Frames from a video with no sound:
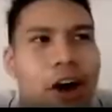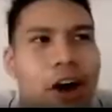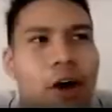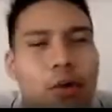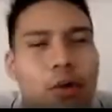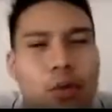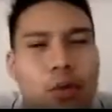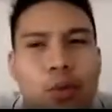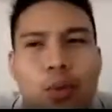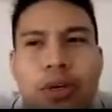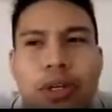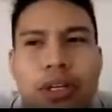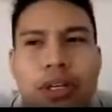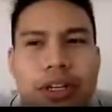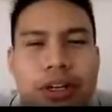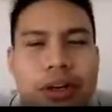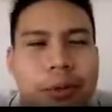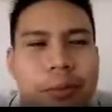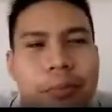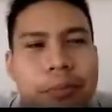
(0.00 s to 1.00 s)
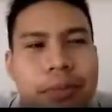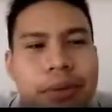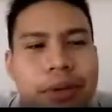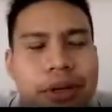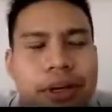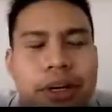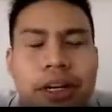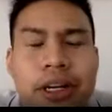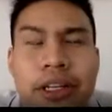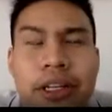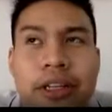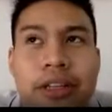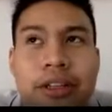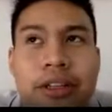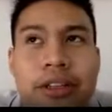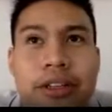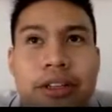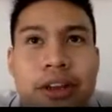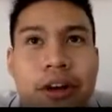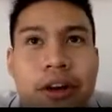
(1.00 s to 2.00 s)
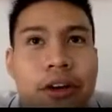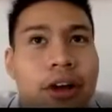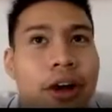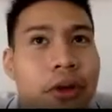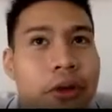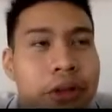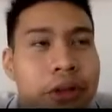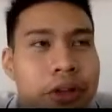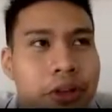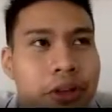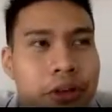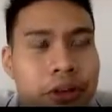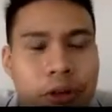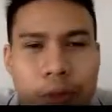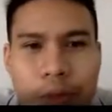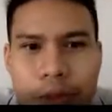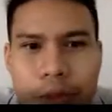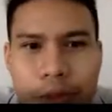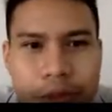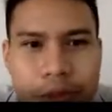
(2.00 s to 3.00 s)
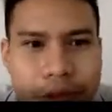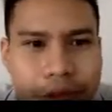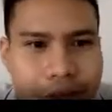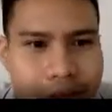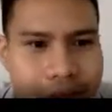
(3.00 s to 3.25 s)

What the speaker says: outward appearance on how they talk to people.